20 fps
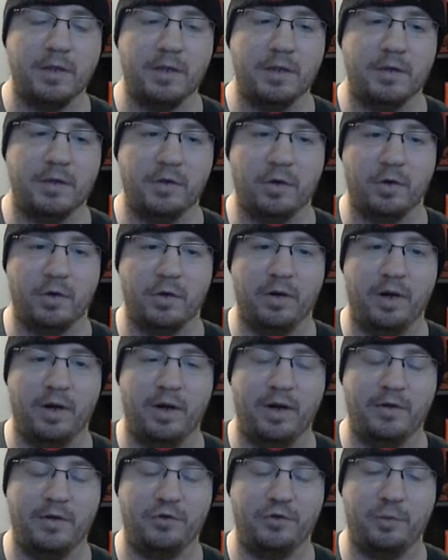your
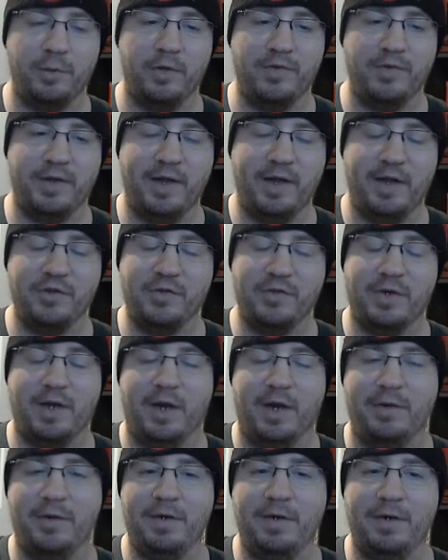Supernova KH3
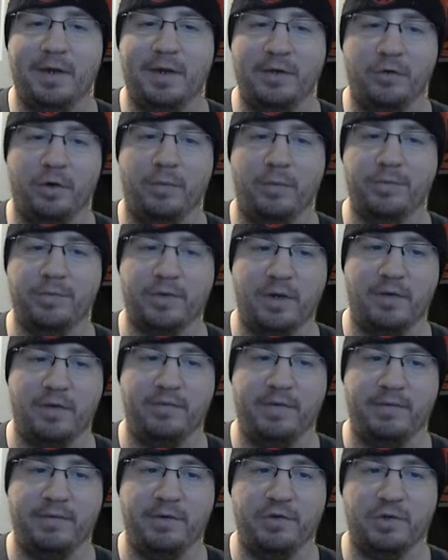Kyrie in terms of
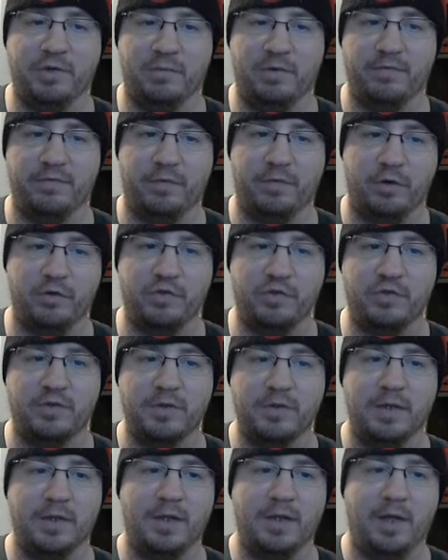giving you some reverse
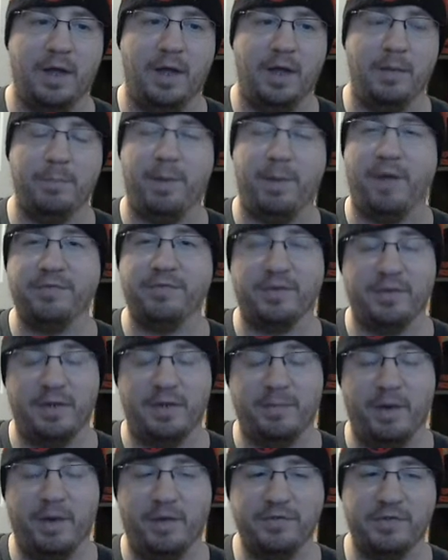buffs and
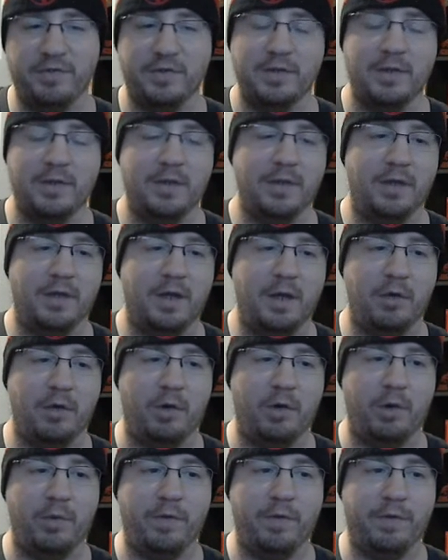debuffs
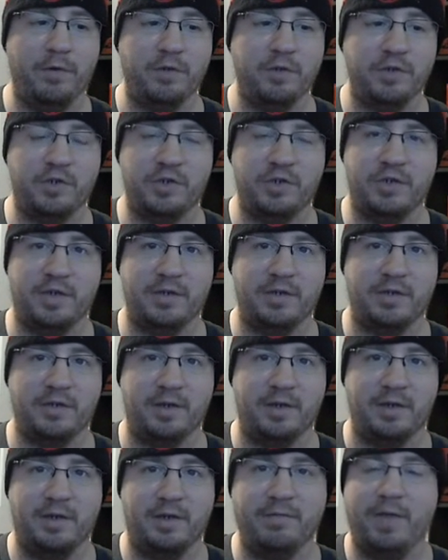along with her, since she does
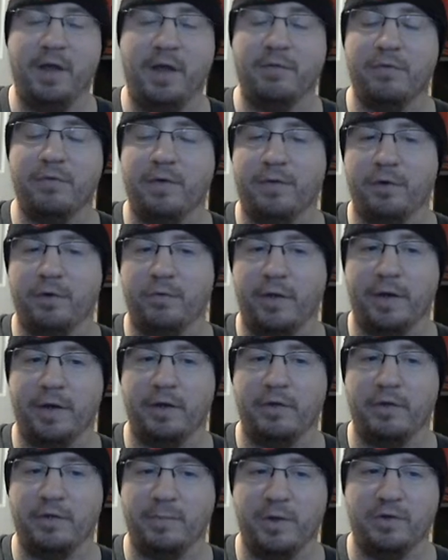not give that with her
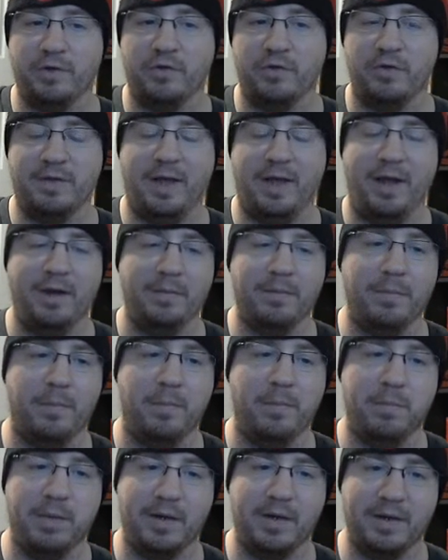regular special attack.
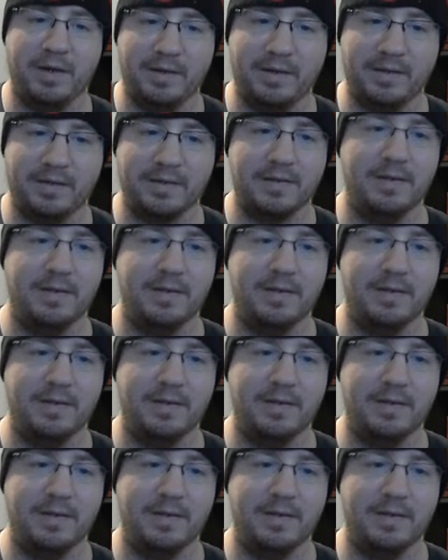But